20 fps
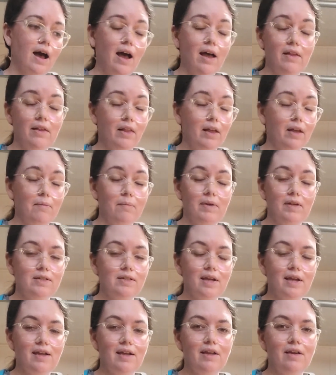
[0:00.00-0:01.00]
like been
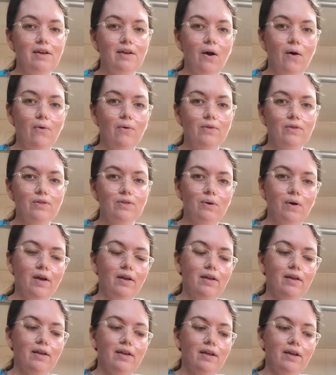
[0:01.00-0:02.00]
taking notes so I
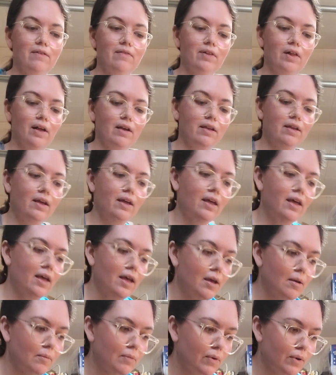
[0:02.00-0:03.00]
can give like
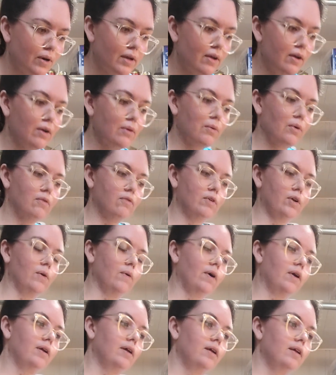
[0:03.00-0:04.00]
pretty good review
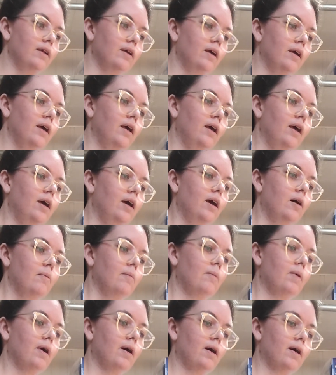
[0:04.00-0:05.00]
on it.
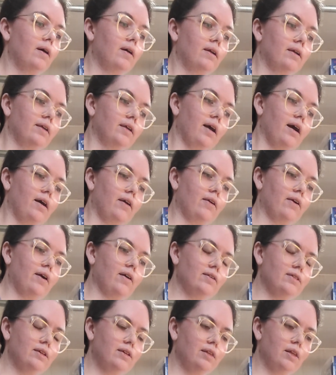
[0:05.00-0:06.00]
But yeah, you
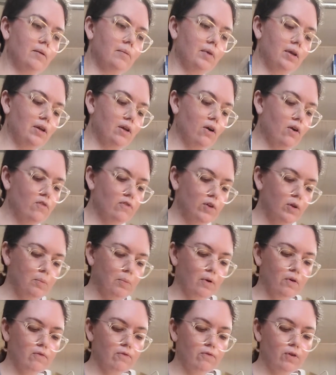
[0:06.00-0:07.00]
guys can let me know if you'd
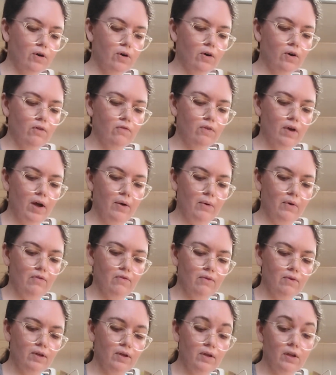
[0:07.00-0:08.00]
prefer if I
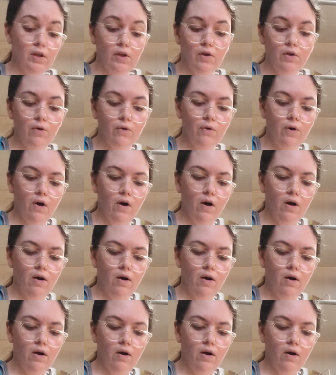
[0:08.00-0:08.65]
review